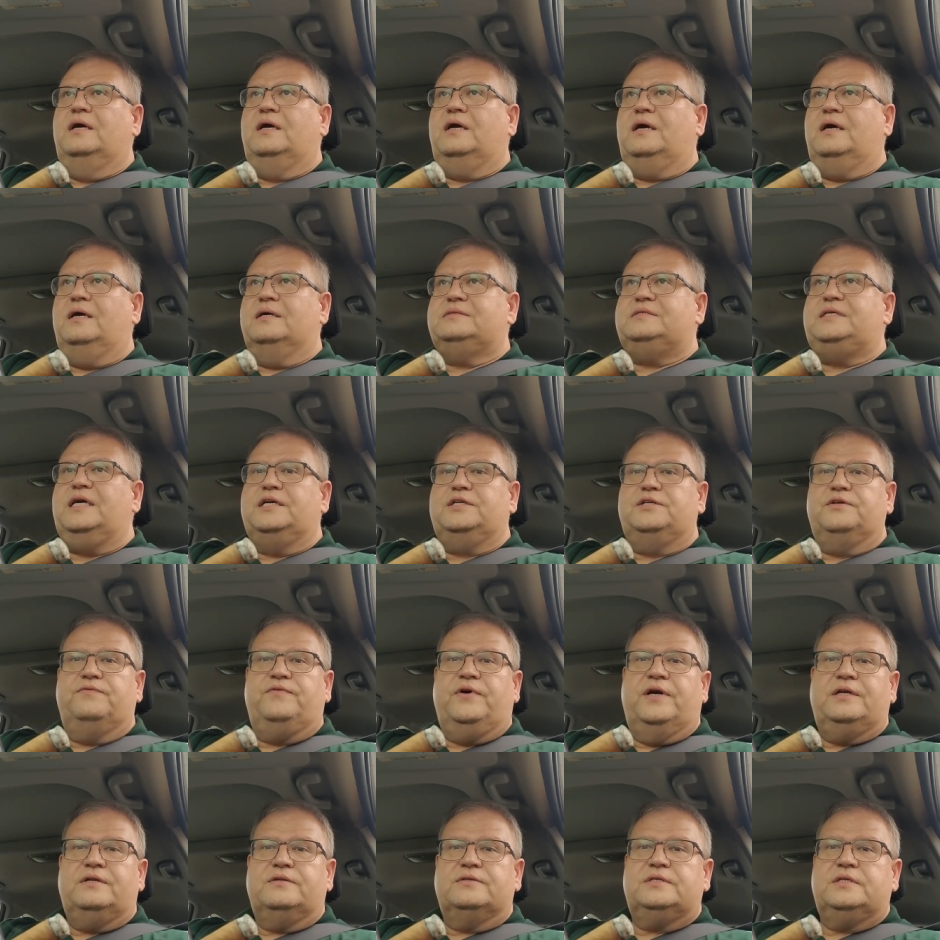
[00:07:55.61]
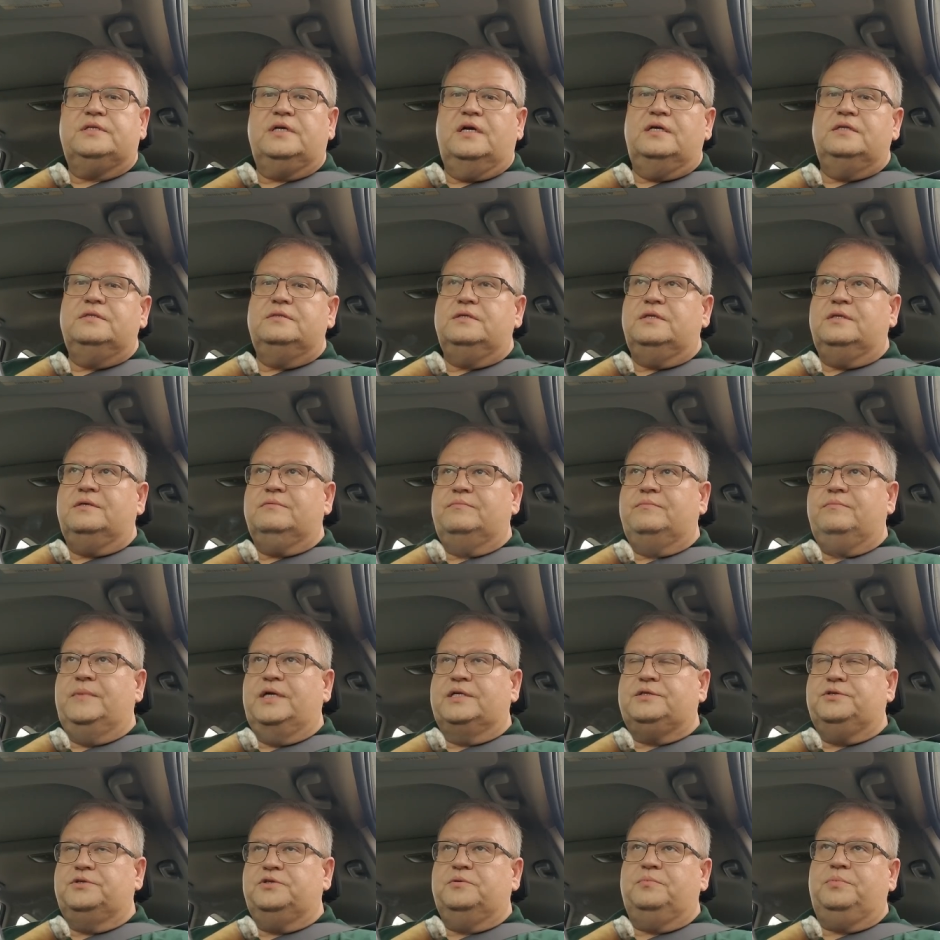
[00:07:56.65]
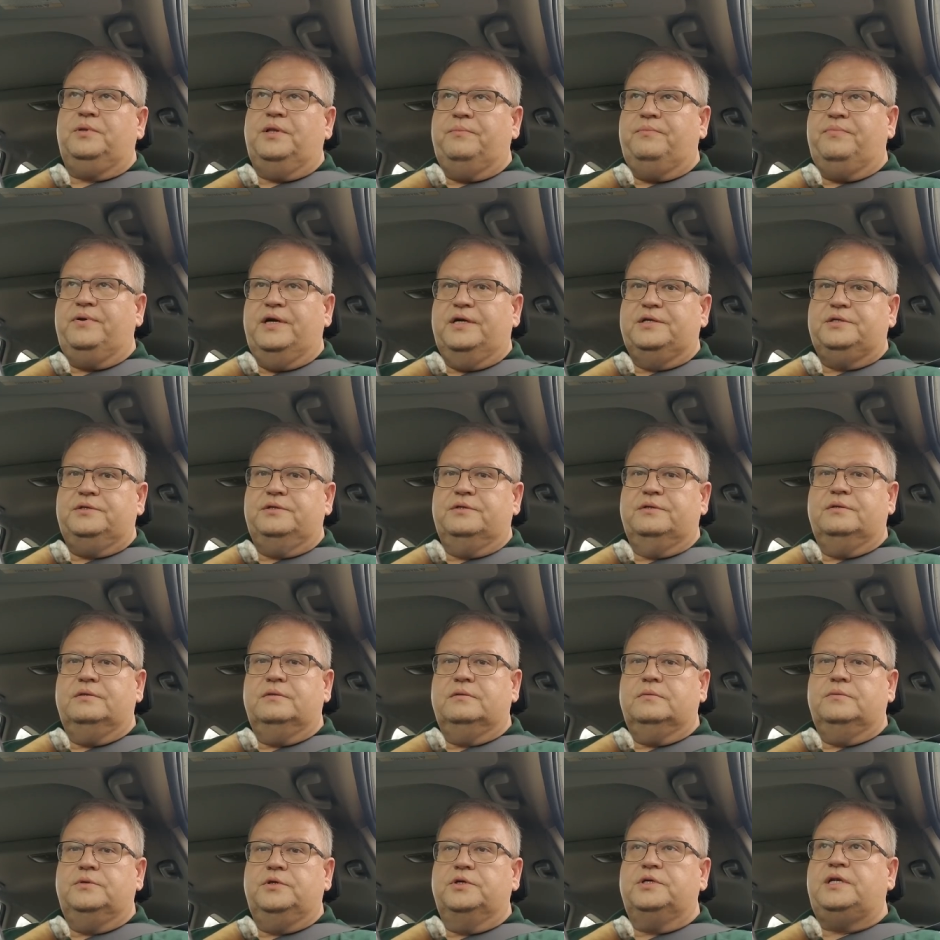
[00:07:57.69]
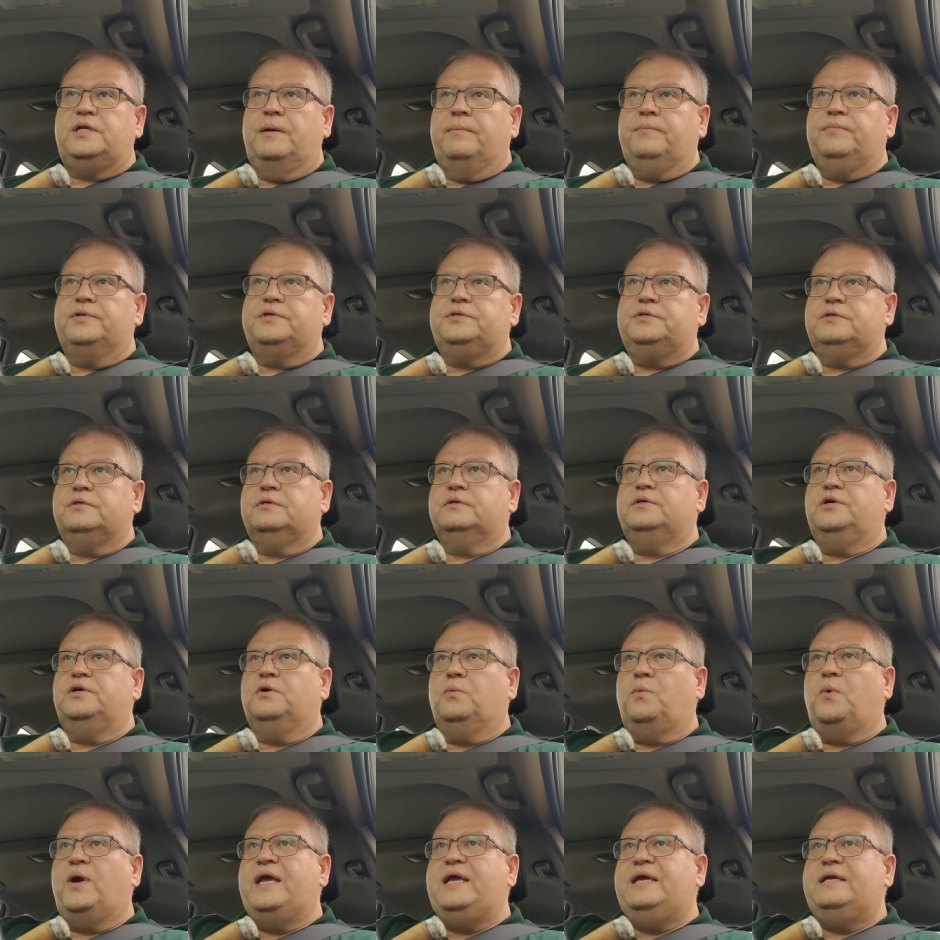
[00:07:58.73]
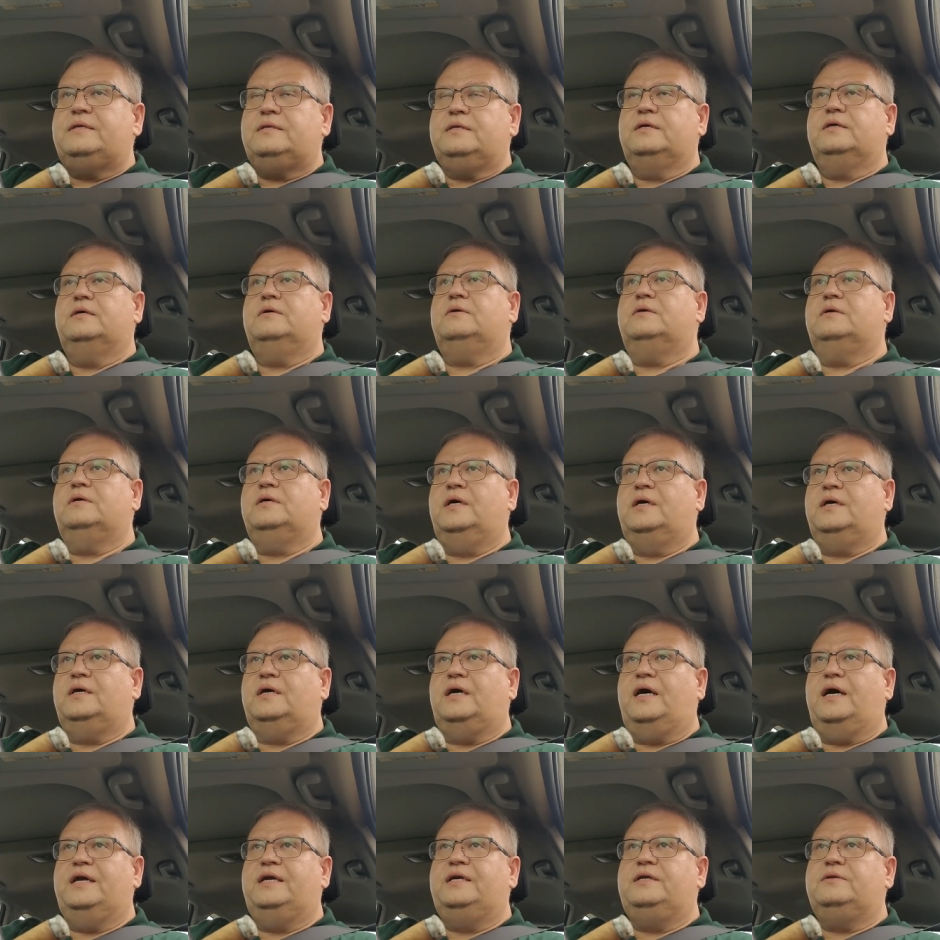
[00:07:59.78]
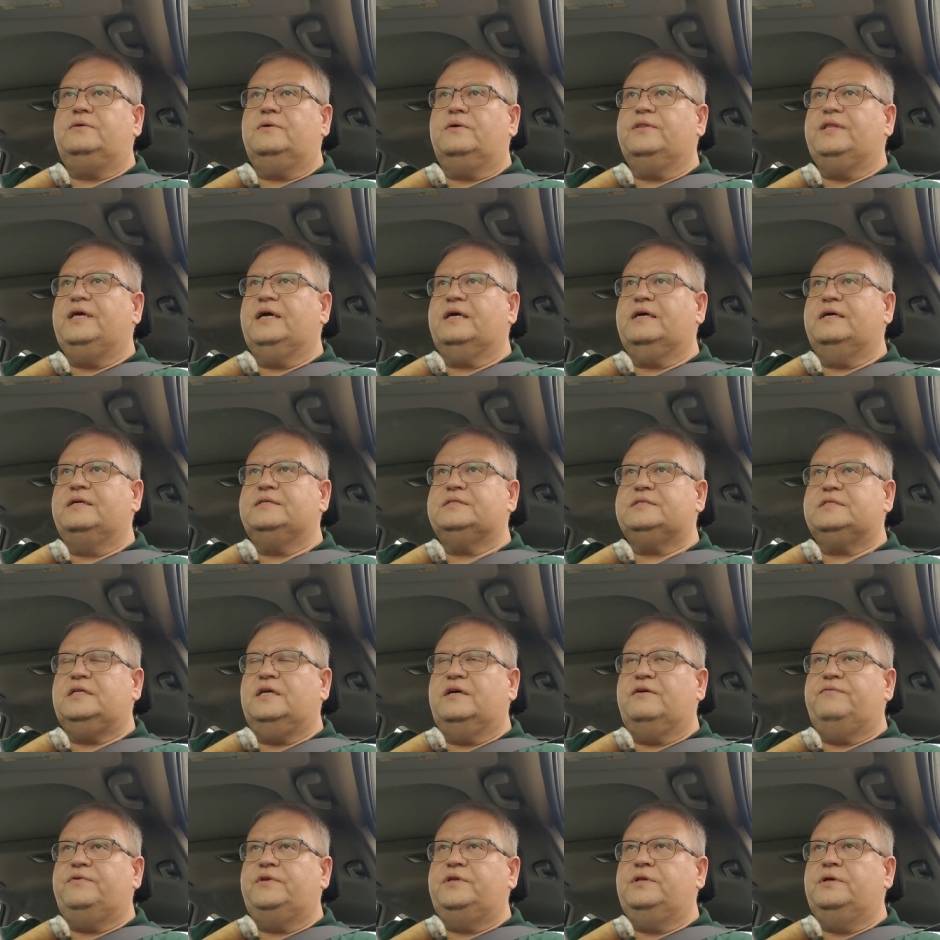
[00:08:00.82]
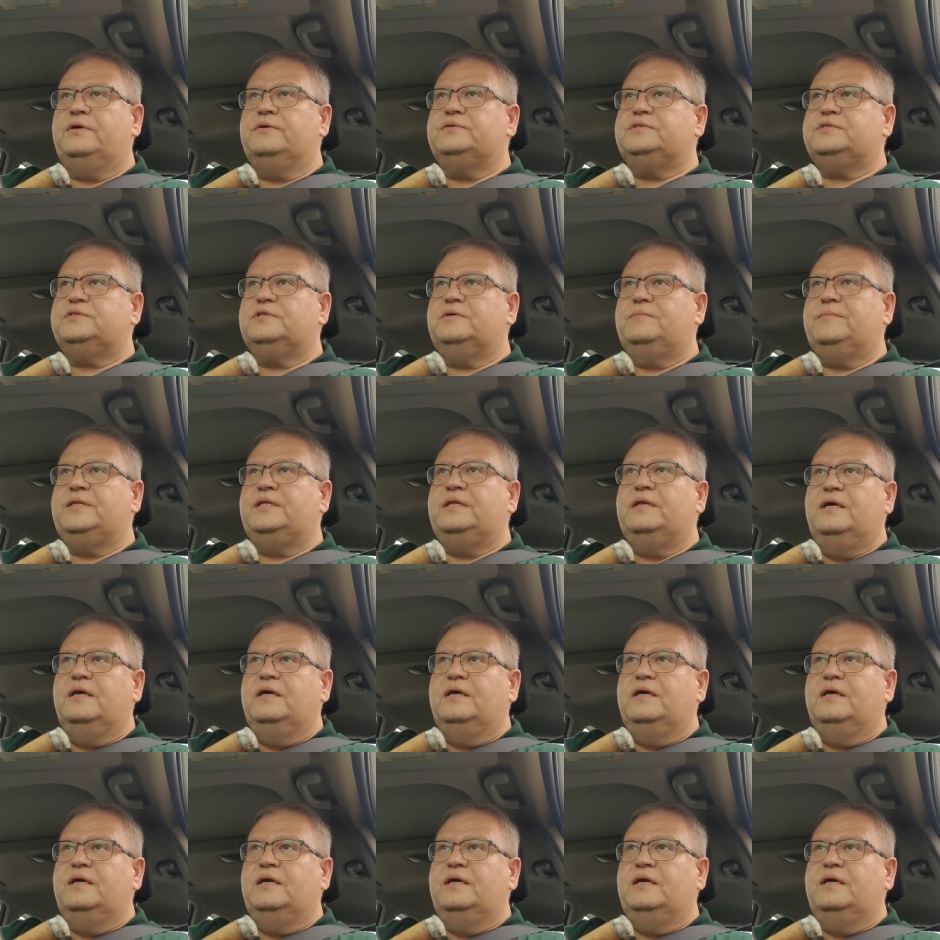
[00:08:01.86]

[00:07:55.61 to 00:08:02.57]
uh, takes your vital signs, you know, measures your blood pressure, your temperature, your weight, uh, height, all that kind of stuff, and notes them, and